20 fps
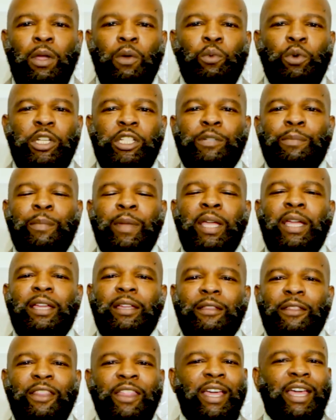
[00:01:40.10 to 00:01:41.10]
which
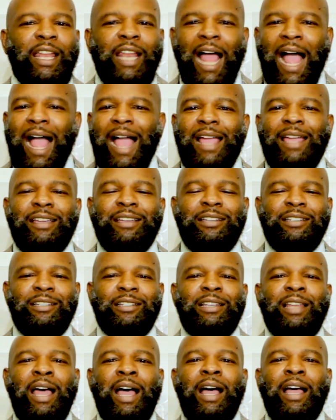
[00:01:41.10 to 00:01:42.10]
meant that I could
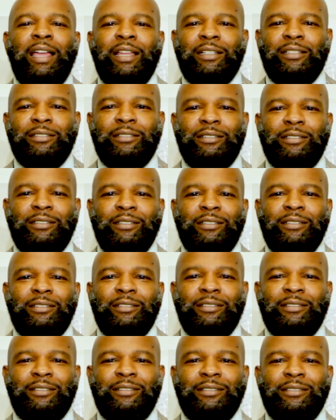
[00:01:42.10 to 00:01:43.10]
not
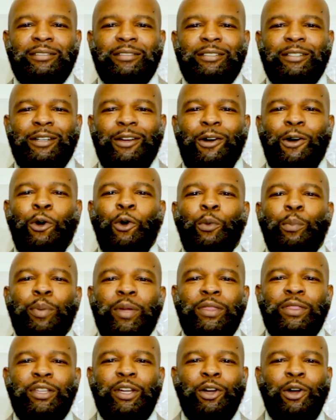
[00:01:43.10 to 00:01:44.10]

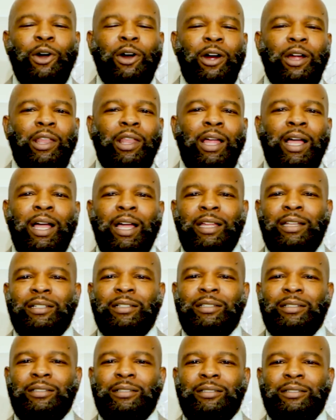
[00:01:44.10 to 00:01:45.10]
open the car lot
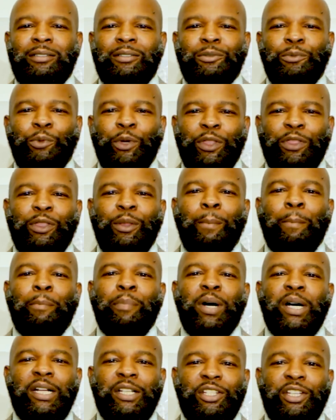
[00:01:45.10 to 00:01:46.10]
with the
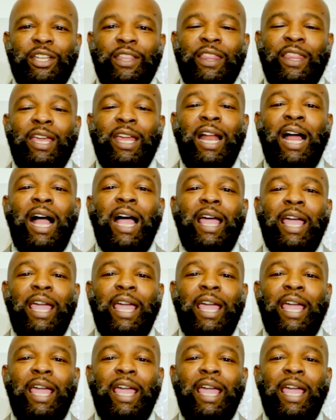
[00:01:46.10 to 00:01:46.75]
budget that I